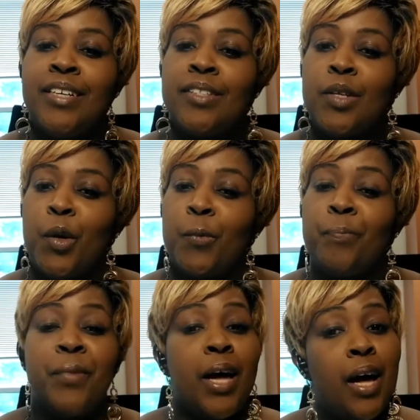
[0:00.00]
So,
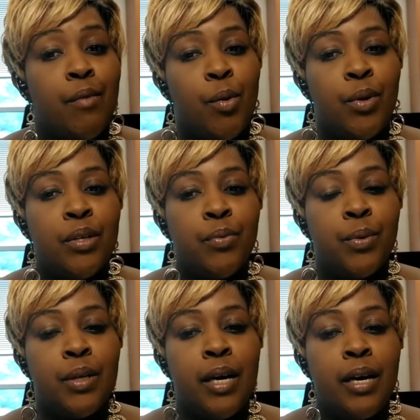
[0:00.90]
have a wonderful
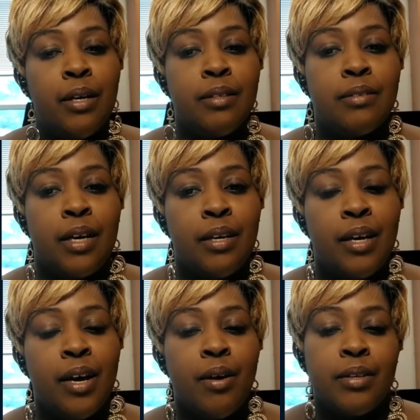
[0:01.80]
day. Take
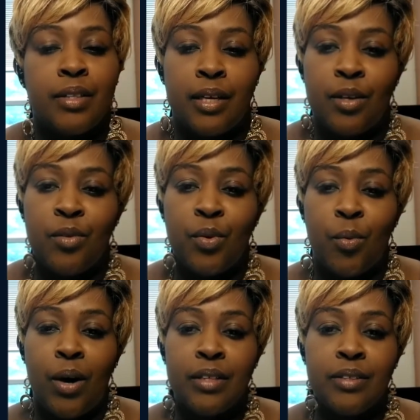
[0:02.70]
care. Thank you for
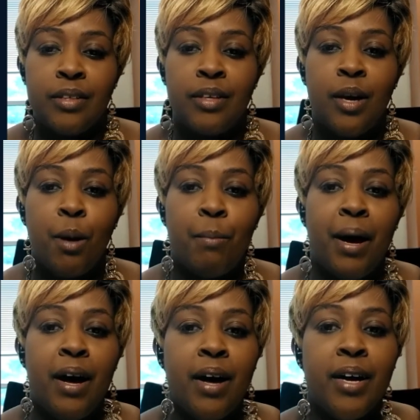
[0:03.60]
watching.
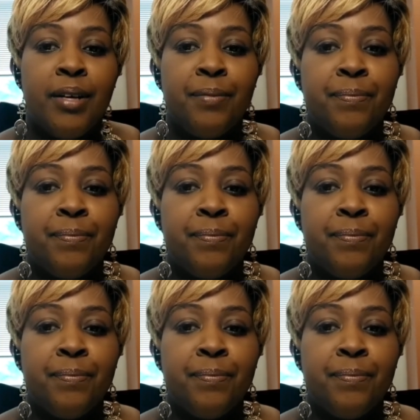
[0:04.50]
Bye.